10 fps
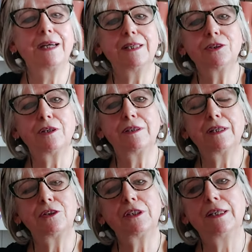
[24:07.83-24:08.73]
I thought
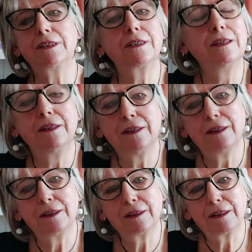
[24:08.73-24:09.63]
I'd just
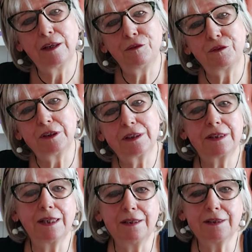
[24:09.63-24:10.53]
give the
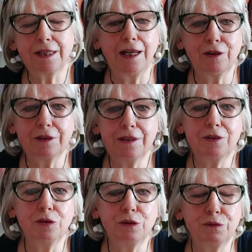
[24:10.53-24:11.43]
things out
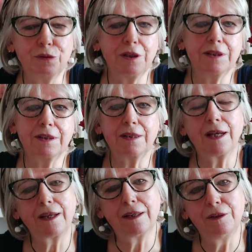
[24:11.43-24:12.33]
into the world that
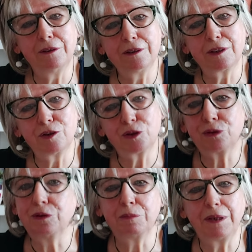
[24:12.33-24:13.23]
I learned in
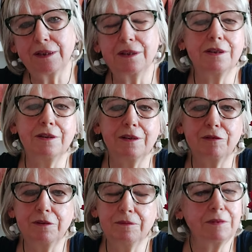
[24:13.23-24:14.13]
school, but it's not
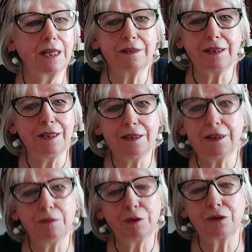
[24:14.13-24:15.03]
that
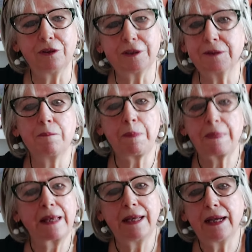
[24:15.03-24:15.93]
easy, because
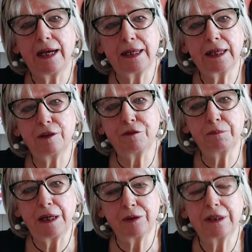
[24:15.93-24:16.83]
I have
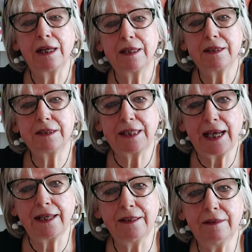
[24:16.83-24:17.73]
about
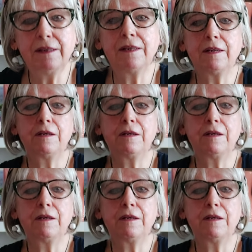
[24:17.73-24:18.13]
10